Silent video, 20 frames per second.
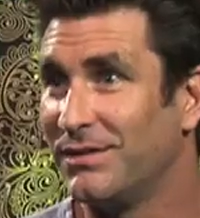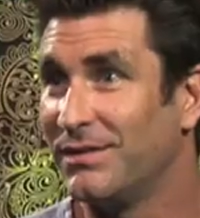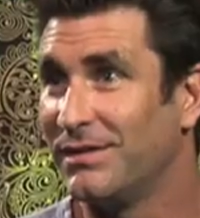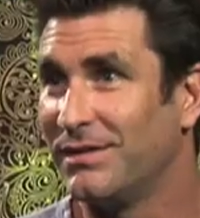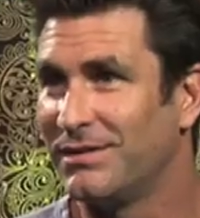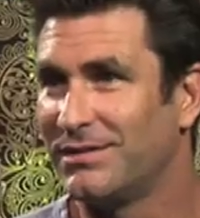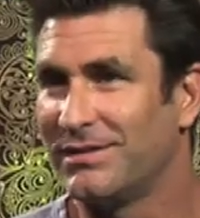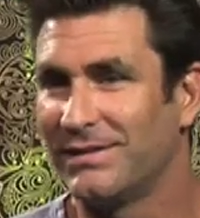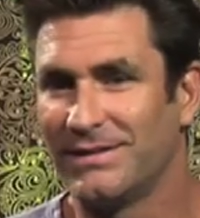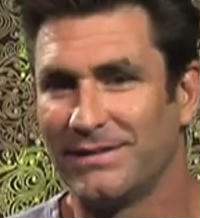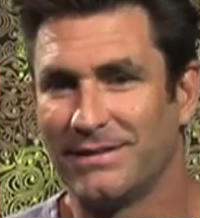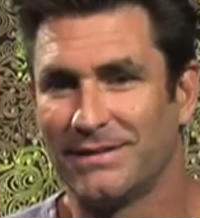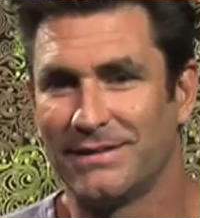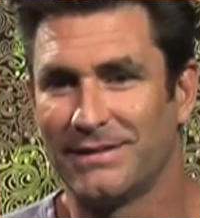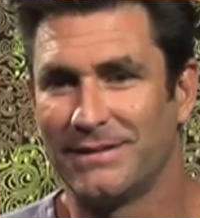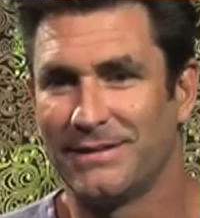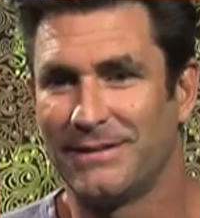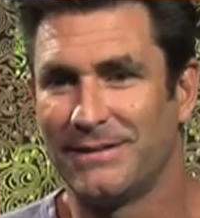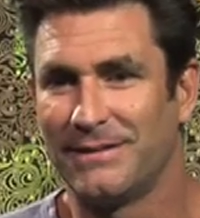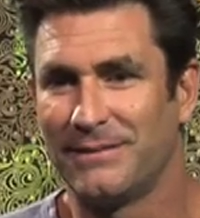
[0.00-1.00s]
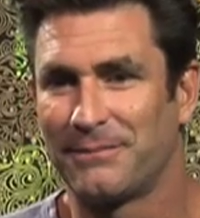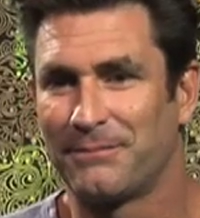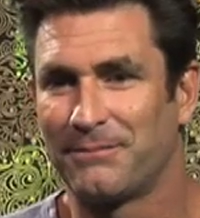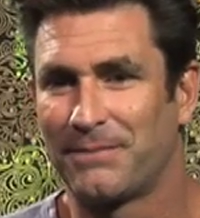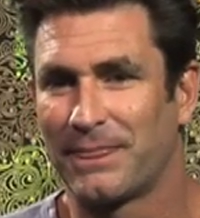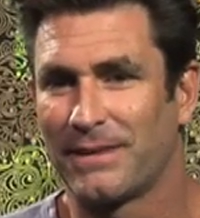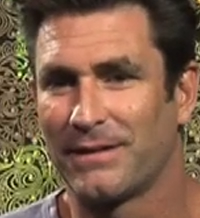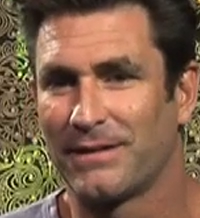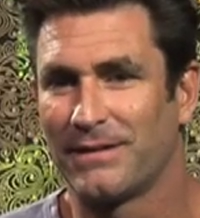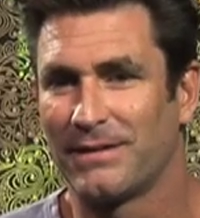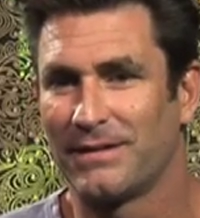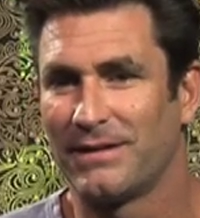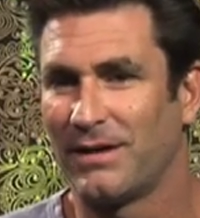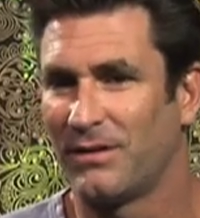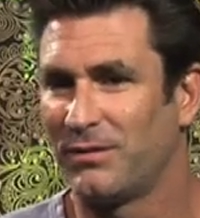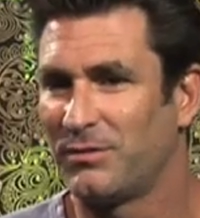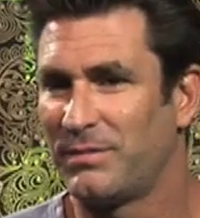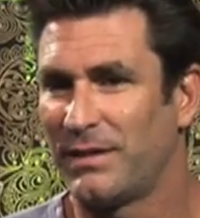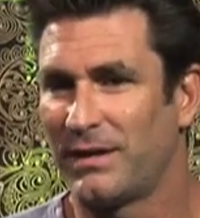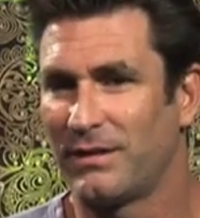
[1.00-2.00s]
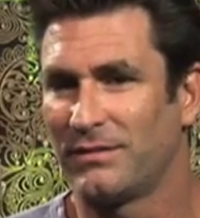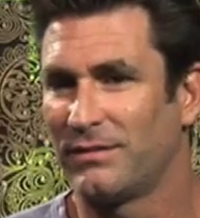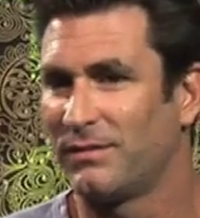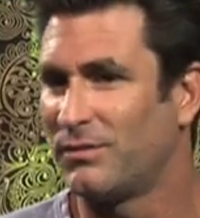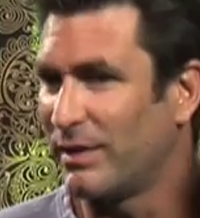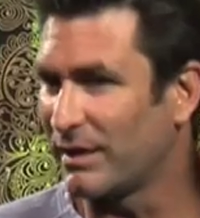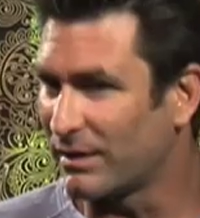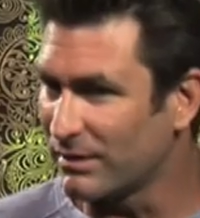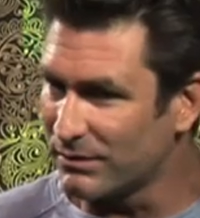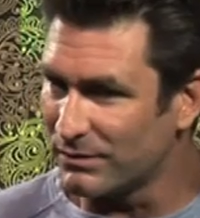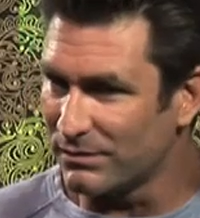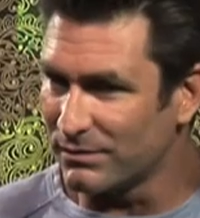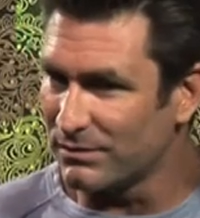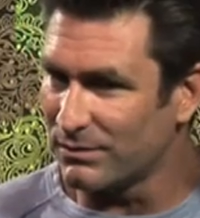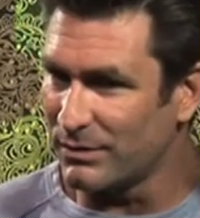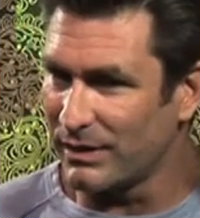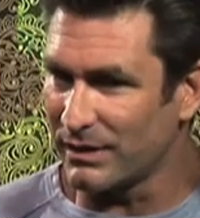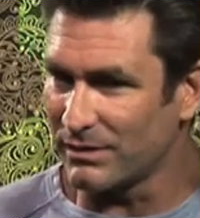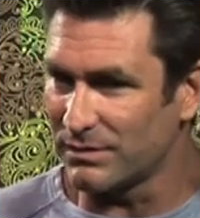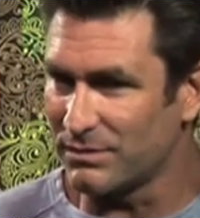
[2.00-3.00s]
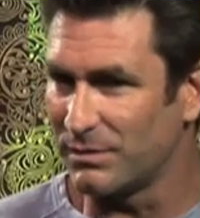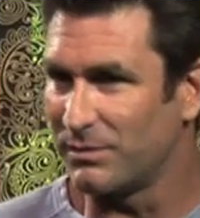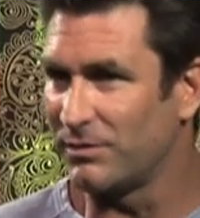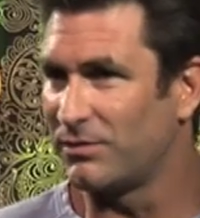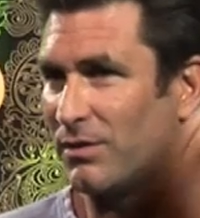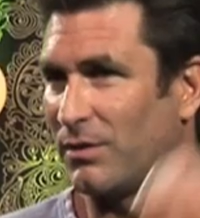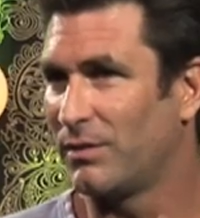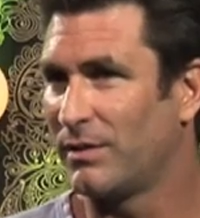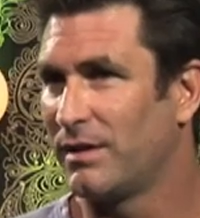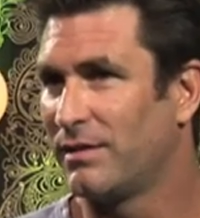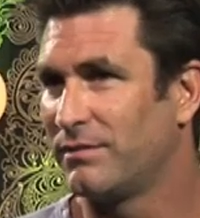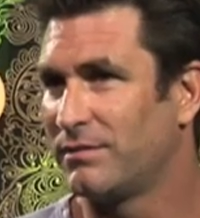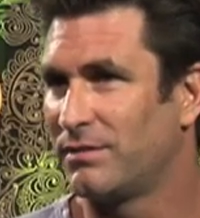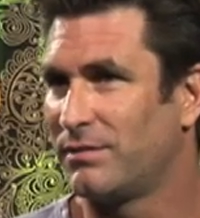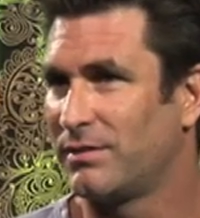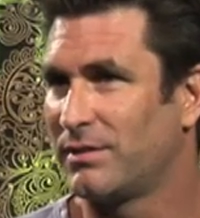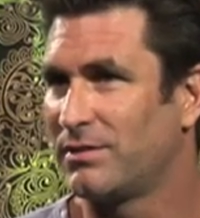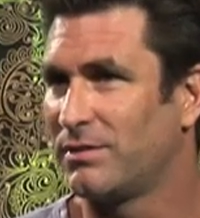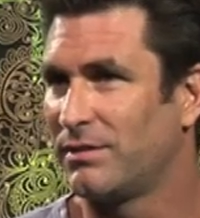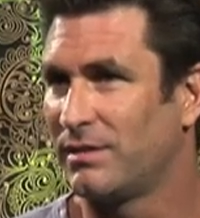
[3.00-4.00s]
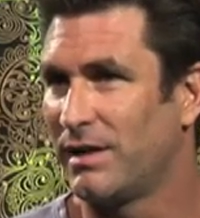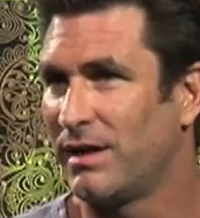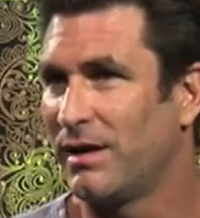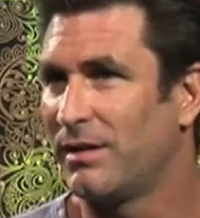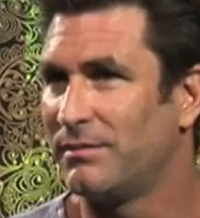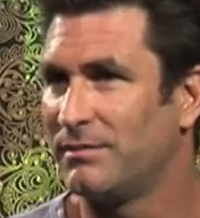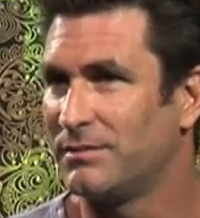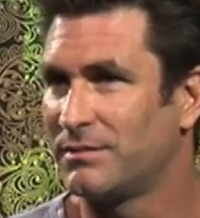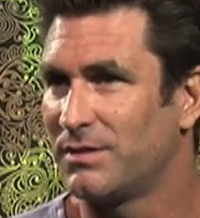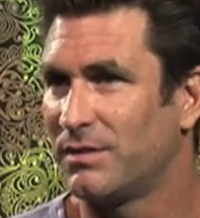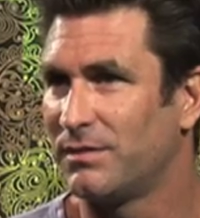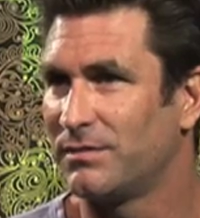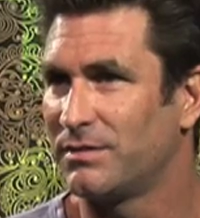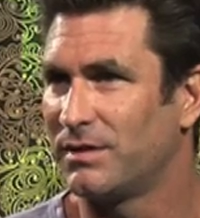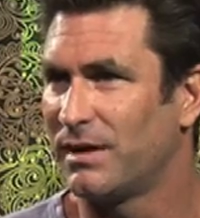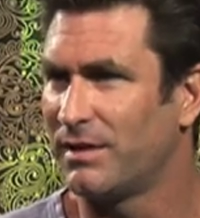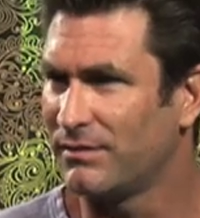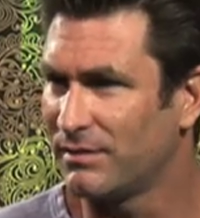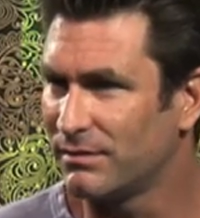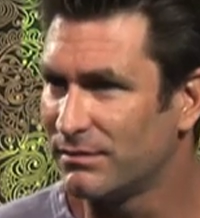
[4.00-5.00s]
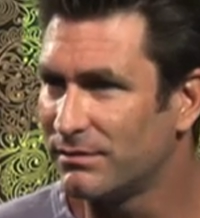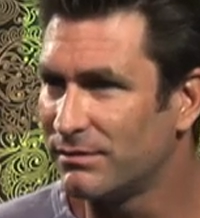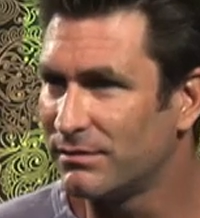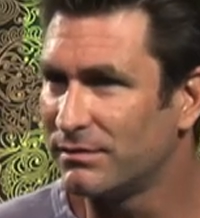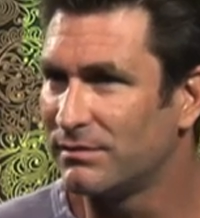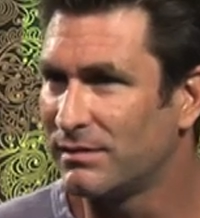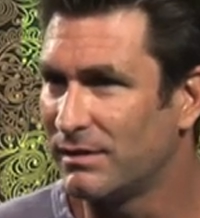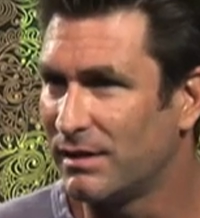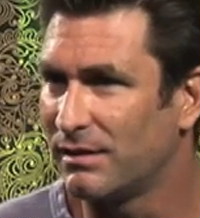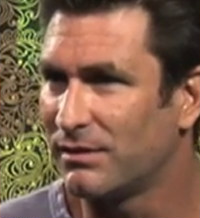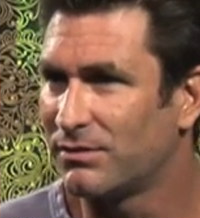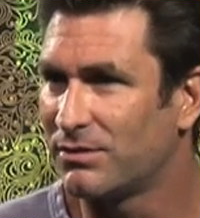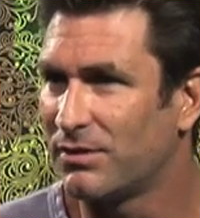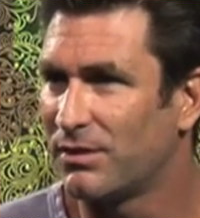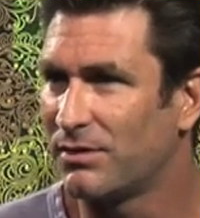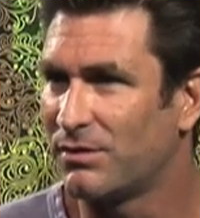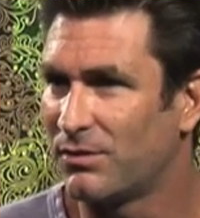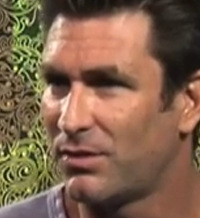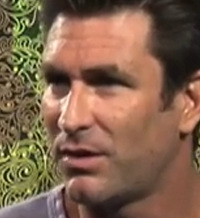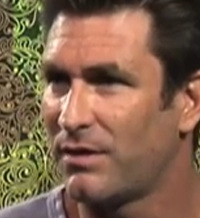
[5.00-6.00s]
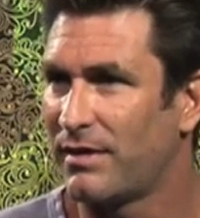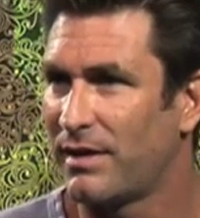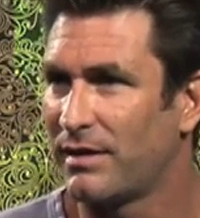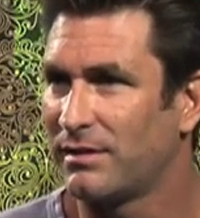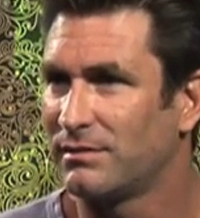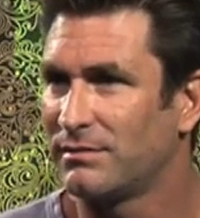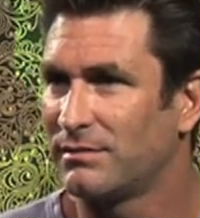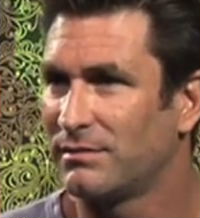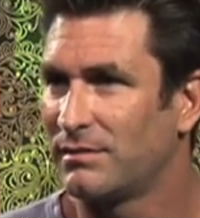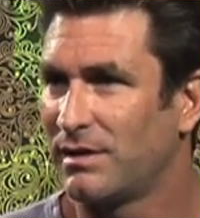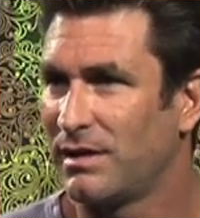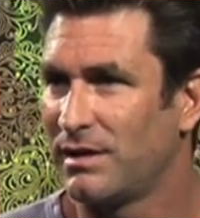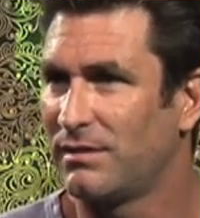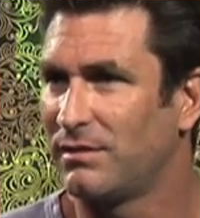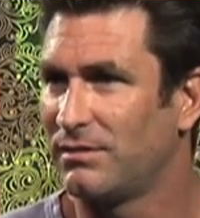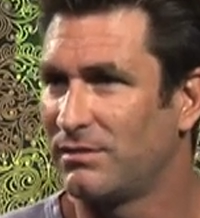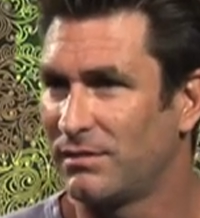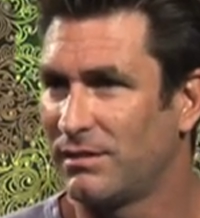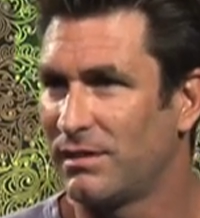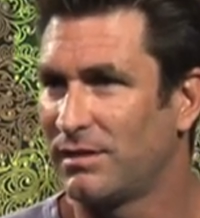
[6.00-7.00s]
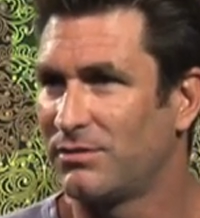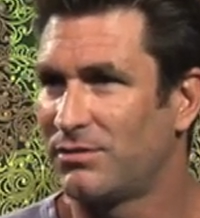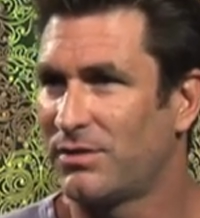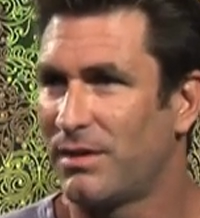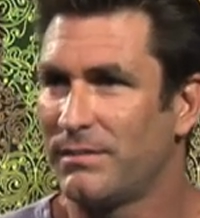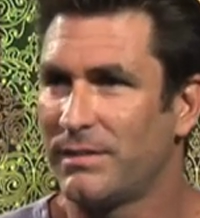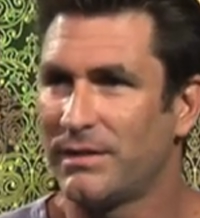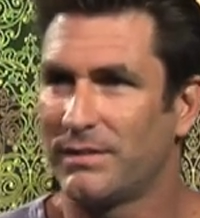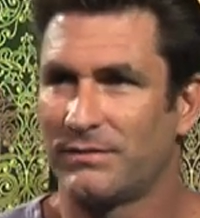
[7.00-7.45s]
this, and you know, it was about a week or two before I went over to record the album. Tom said, "Have you, you know, tried to write that, anything to that drum beat